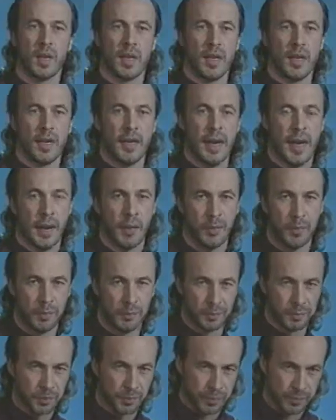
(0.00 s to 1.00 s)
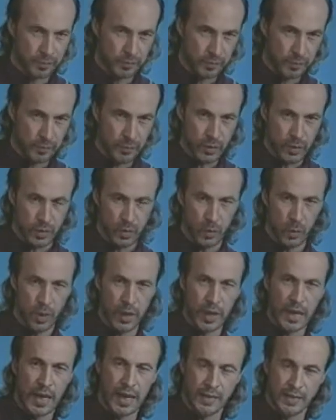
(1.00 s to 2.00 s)
Now, what I'd
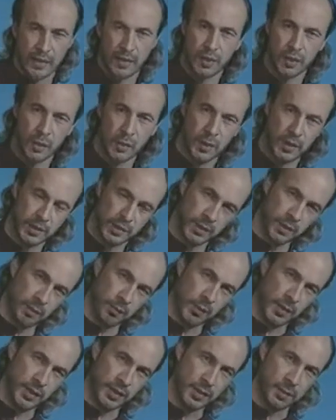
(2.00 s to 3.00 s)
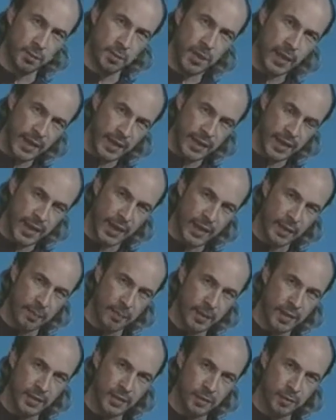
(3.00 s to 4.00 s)
like to do is to play that in a
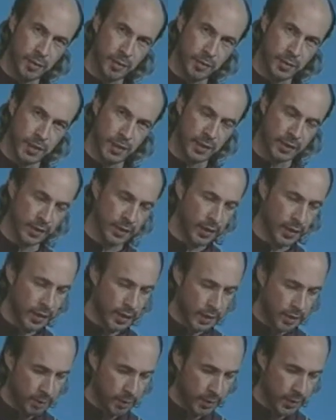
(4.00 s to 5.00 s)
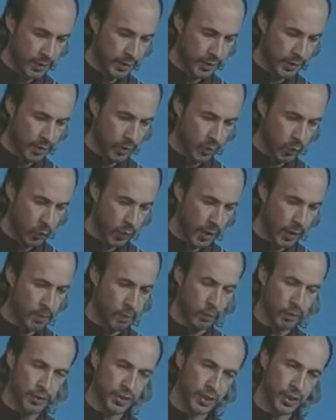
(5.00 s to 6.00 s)
piece of music. But what I'm
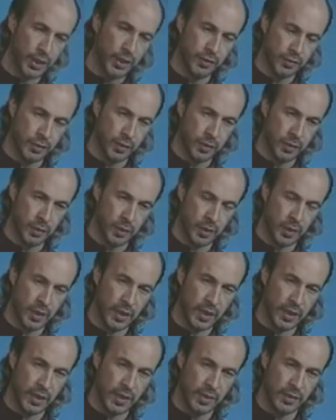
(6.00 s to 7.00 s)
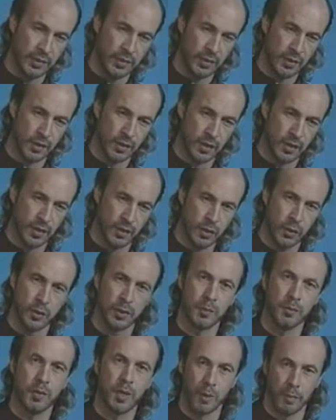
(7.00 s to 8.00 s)
also going to do is do some
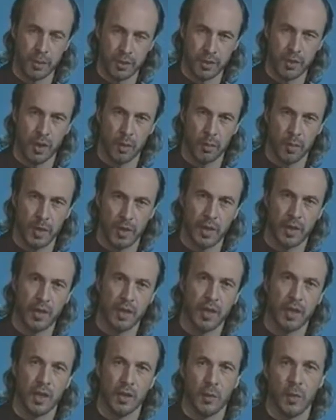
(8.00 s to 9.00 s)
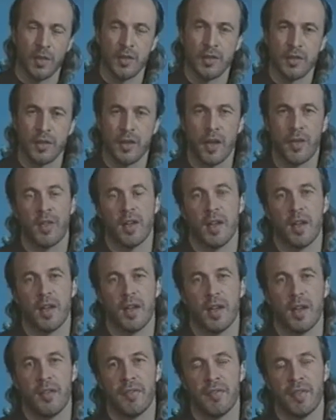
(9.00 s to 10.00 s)
double stopping, which is another
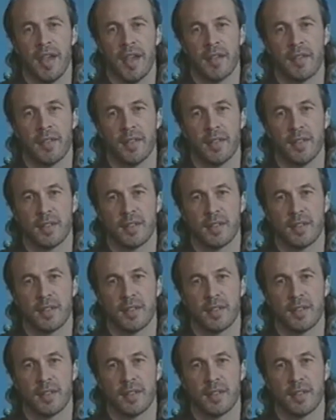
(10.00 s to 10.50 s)
effect that